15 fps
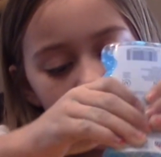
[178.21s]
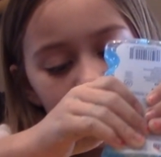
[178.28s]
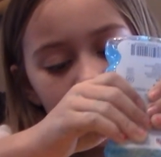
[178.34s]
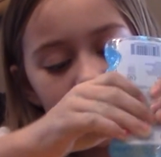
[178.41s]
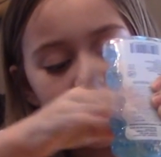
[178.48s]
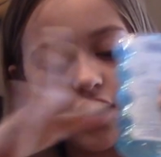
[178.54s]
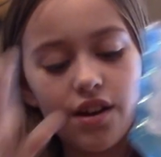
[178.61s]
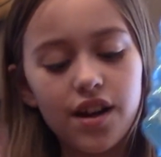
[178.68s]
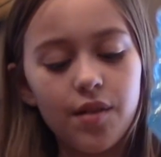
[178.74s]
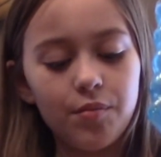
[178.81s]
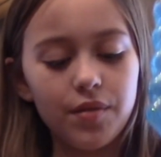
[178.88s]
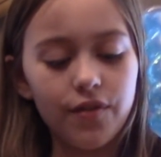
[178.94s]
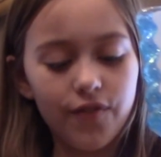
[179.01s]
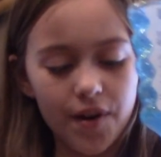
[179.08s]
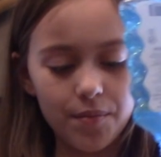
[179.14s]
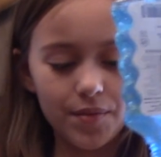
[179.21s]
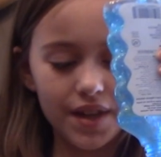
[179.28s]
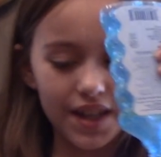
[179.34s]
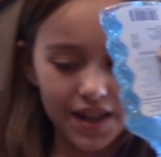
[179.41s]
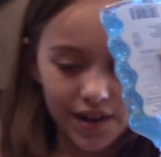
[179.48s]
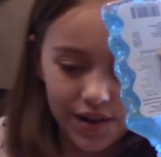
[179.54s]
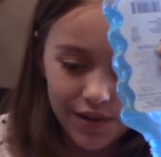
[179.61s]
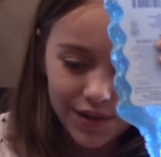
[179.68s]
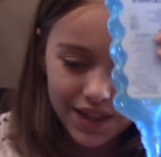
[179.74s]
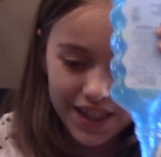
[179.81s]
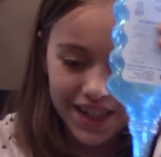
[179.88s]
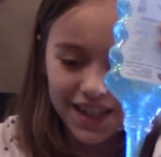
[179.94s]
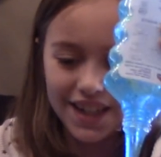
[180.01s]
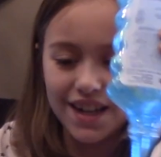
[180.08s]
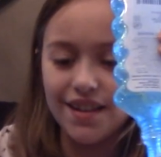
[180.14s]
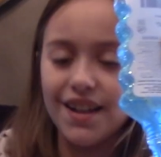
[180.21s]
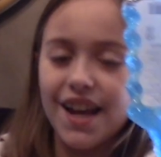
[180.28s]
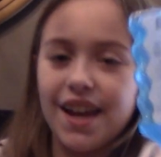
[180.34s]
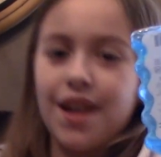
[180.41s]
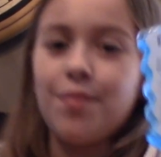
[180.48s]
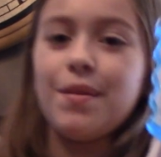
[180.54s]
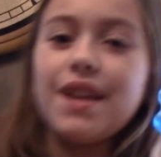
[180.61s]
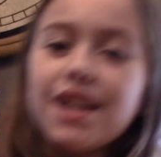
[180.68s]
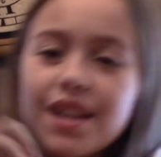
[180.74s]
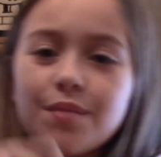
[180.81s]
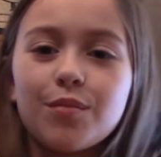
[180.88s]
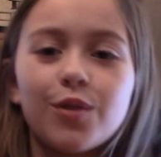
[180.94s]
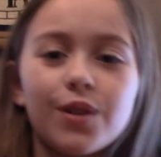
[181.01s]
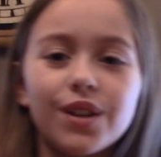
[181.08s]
Sorry if I'm being gross and you don't like me anymore.